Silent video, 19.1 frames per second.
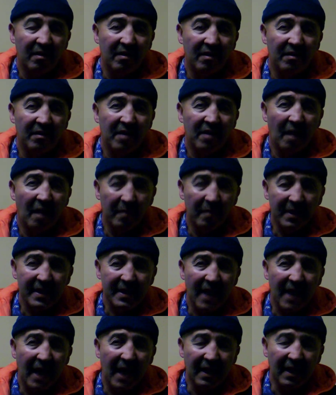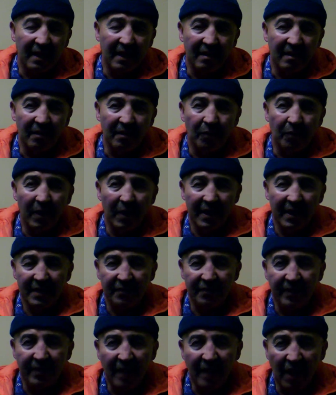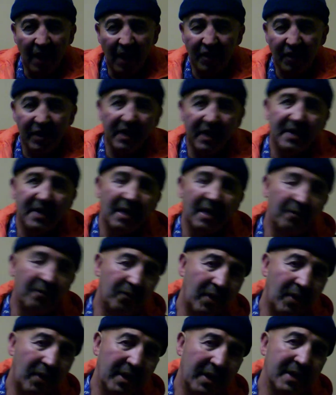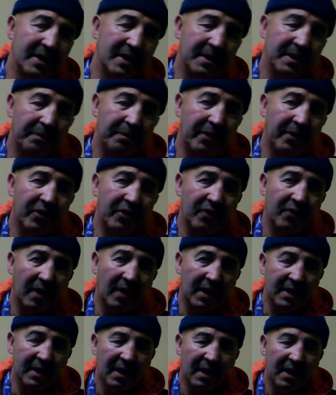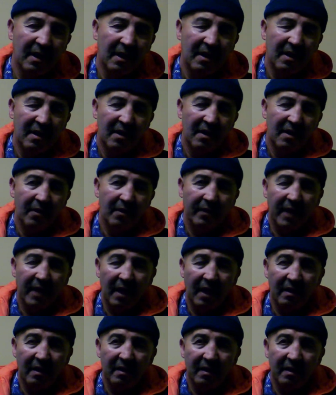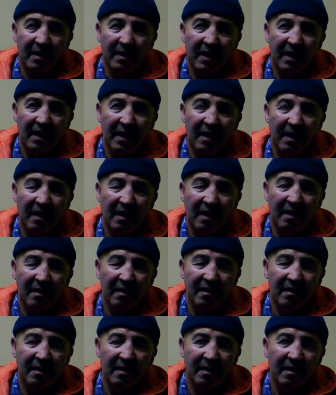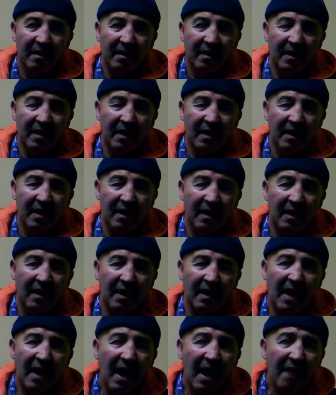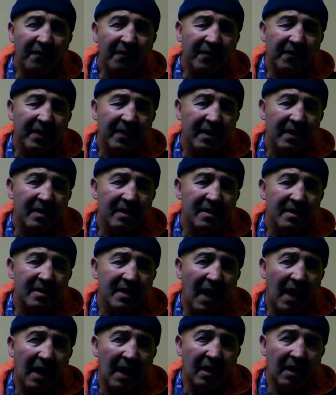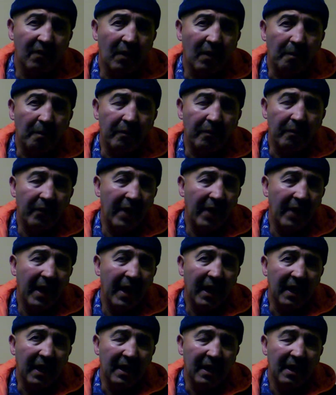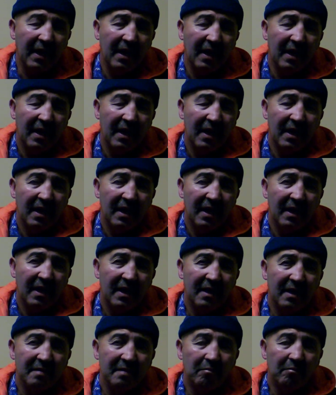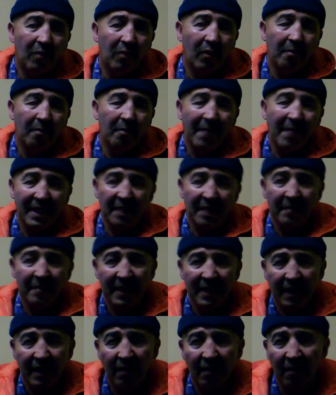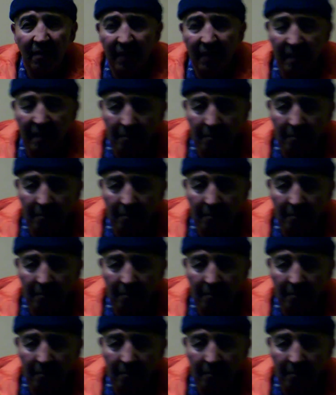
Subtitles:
double-sided. One is reductionist and one is spiritualist. Okay, the left side of our brain is more mathematical and